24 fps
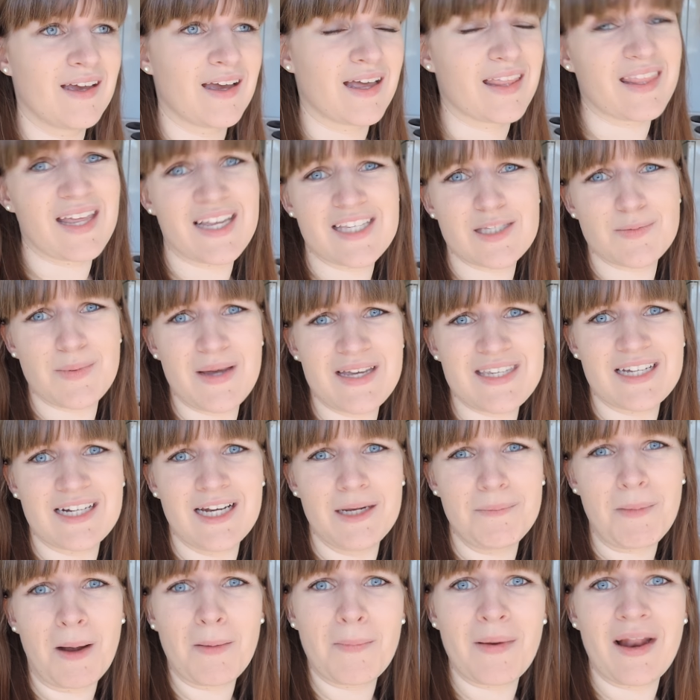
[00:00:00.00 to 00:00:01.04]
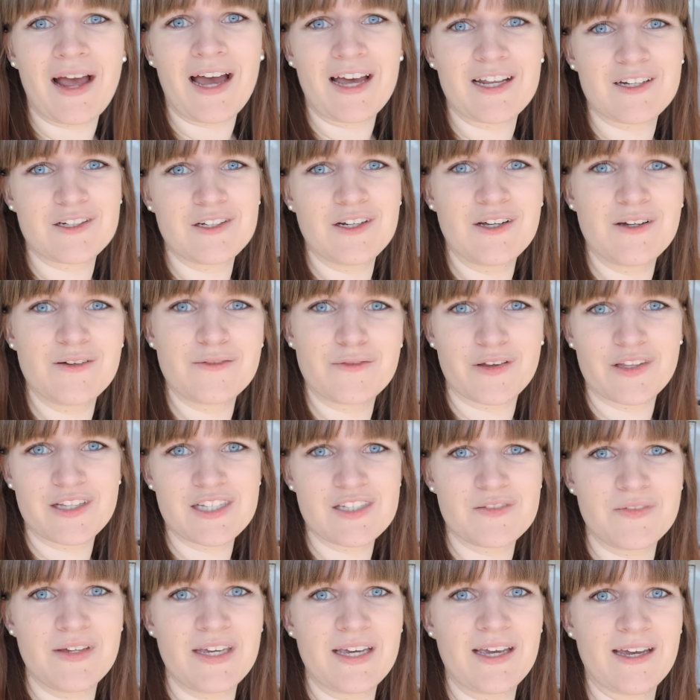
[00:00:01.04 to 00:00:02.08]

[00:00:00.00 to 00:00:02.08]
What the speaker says: And that's basically my plan for this